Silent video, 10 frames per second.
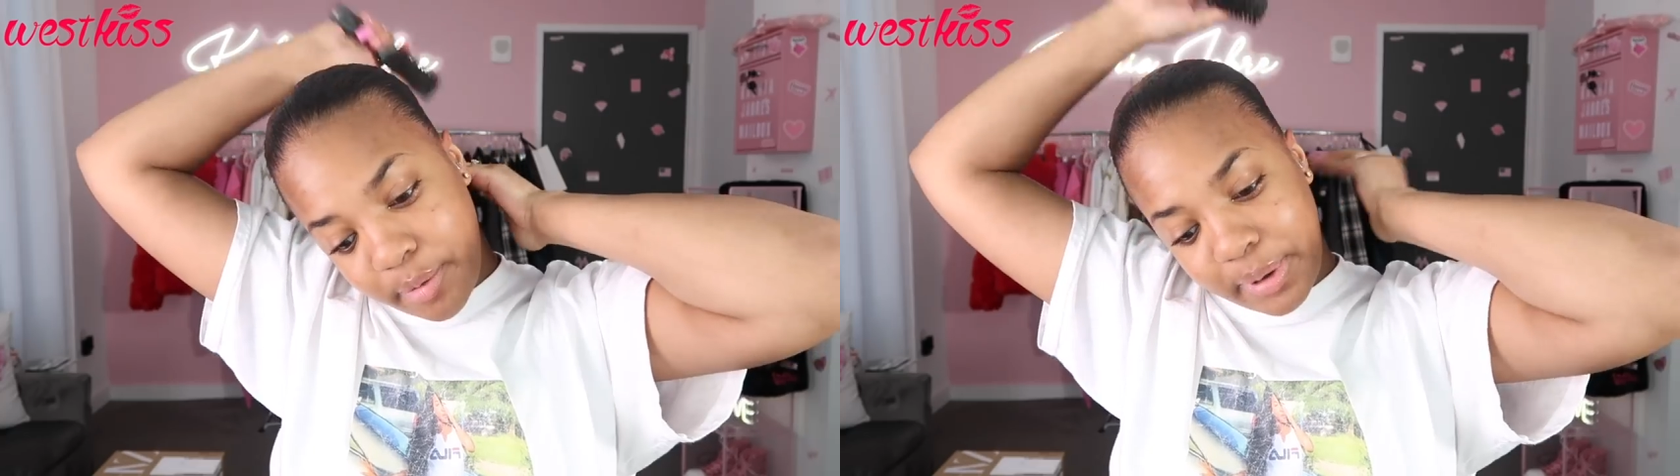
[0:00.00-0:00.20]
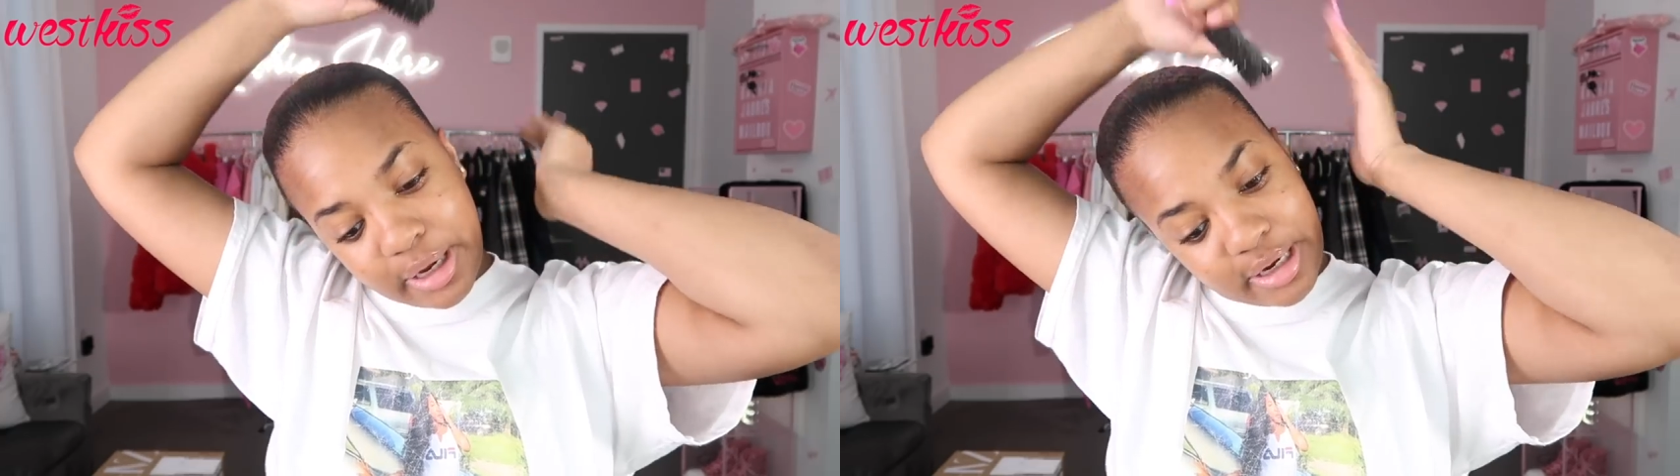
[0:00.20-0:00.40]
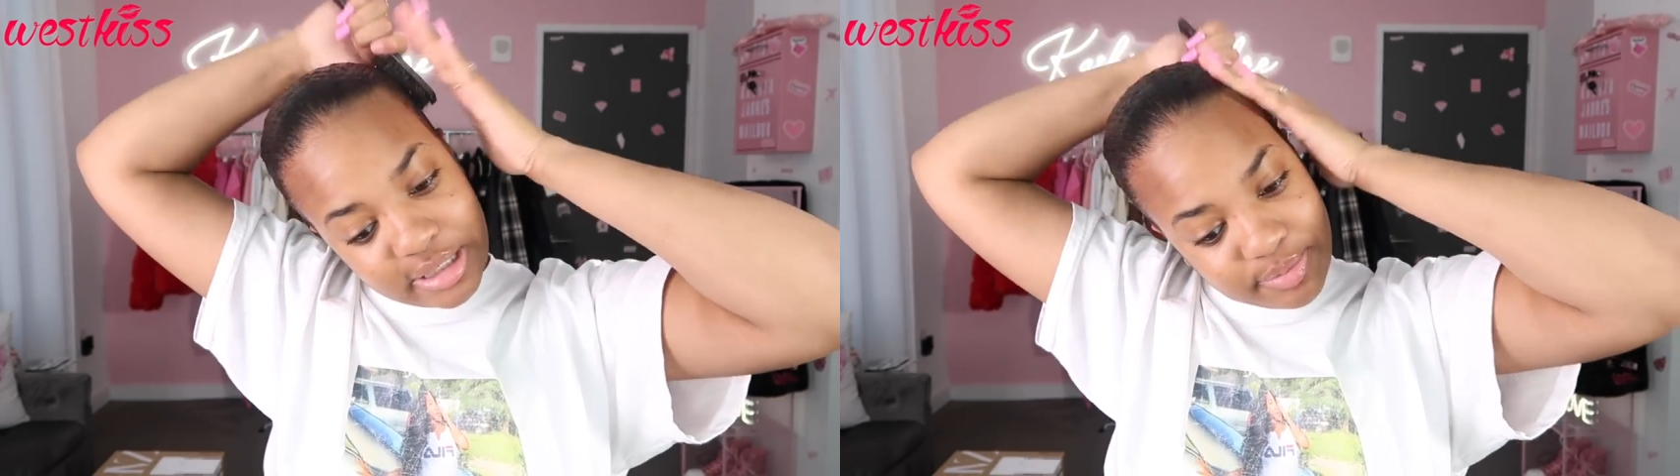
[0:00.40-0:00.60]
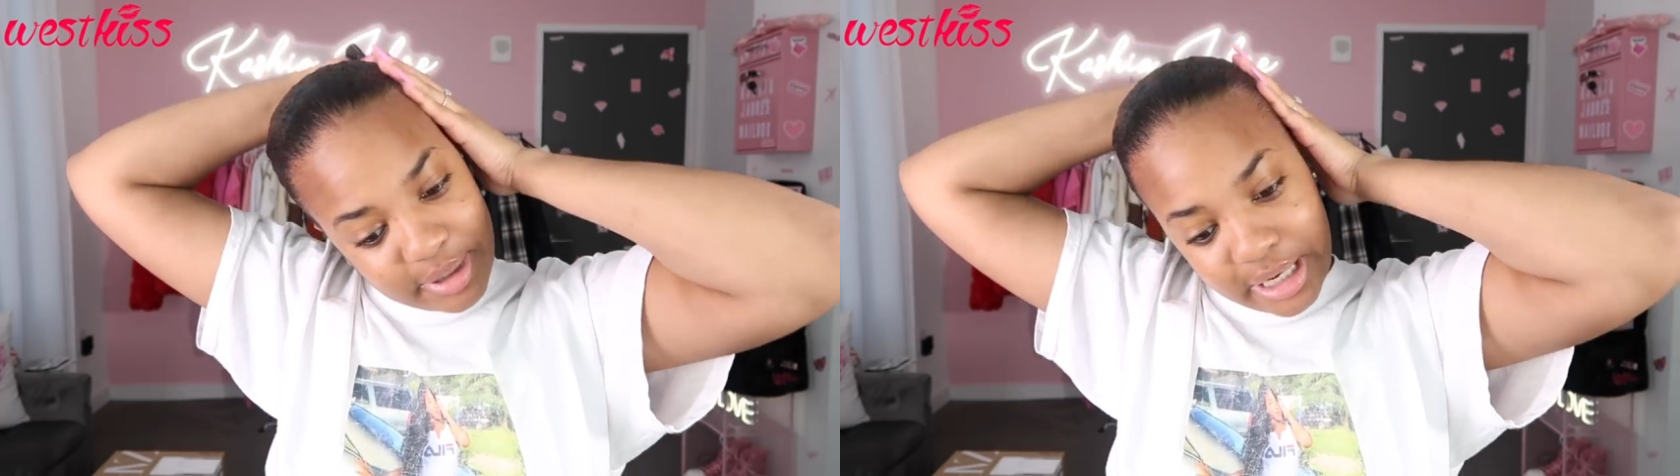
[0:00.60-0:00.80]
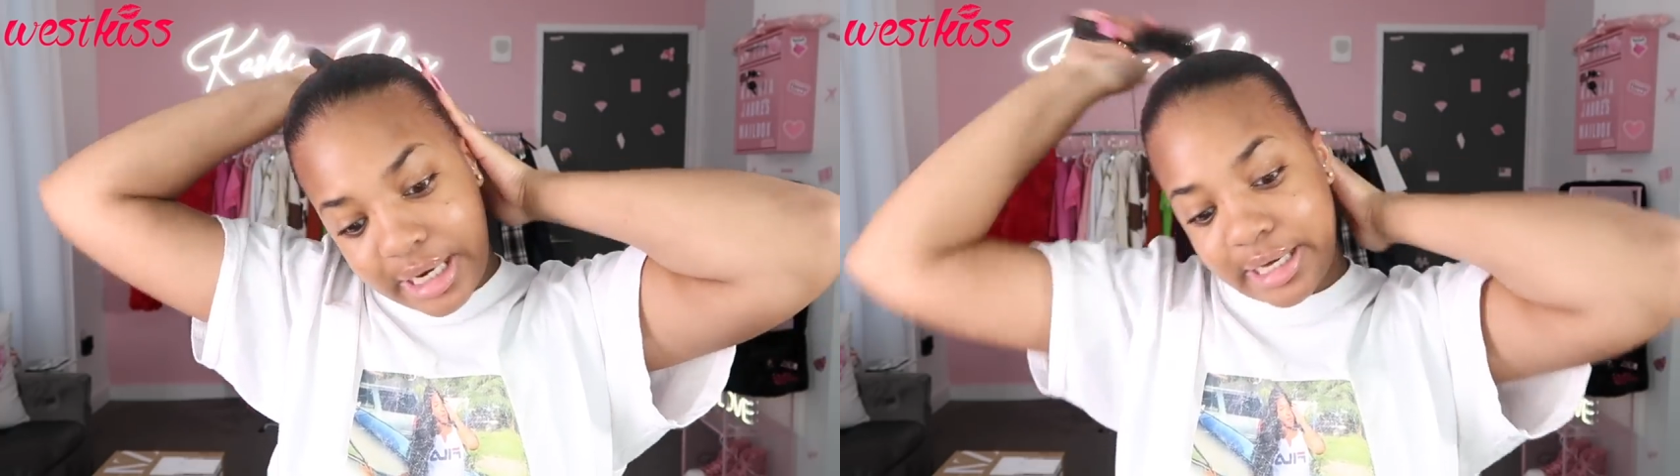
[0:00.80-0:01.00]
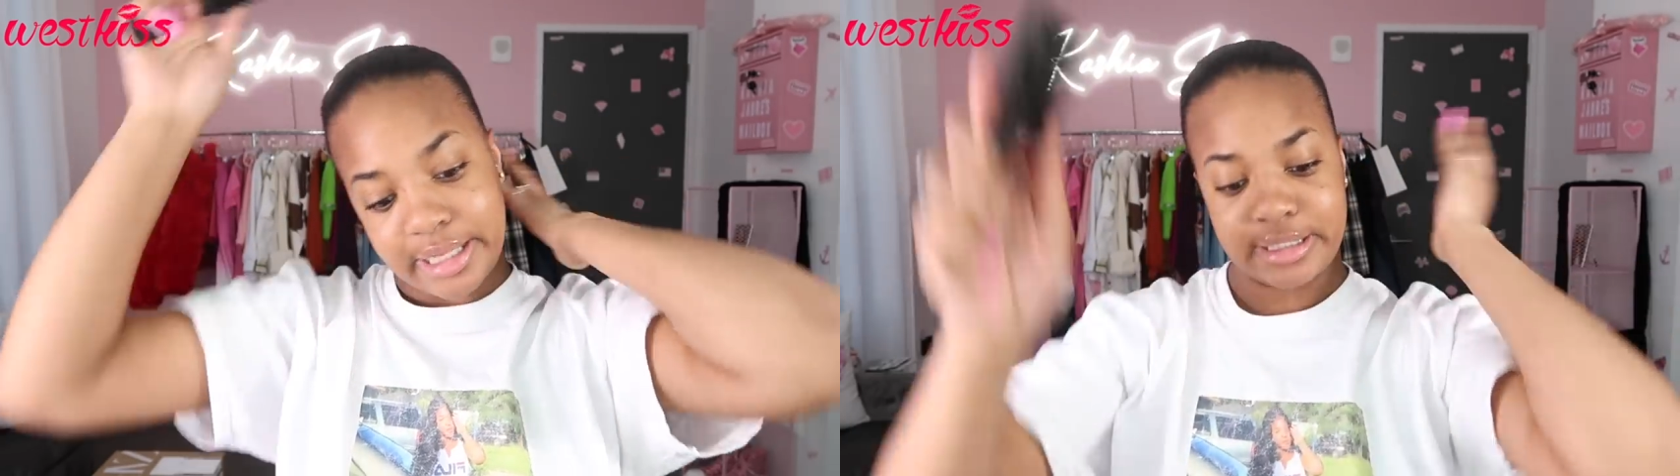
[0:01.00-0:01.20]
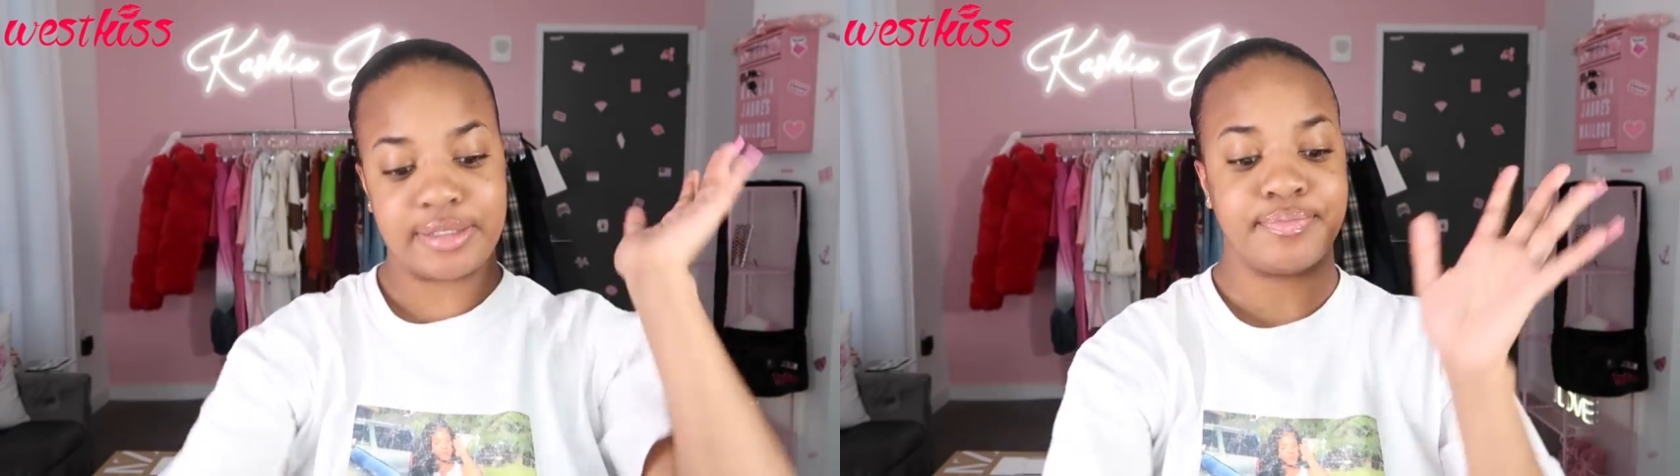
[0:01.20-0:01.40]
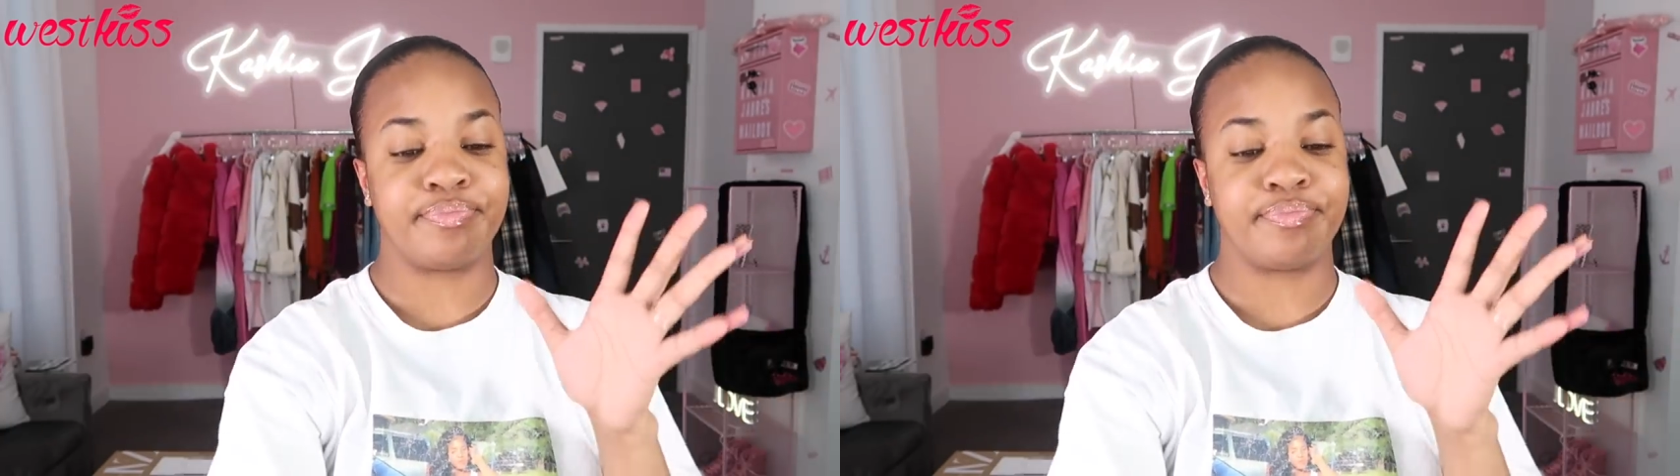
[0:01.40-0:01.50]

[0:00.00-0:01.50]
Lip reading: appearance, because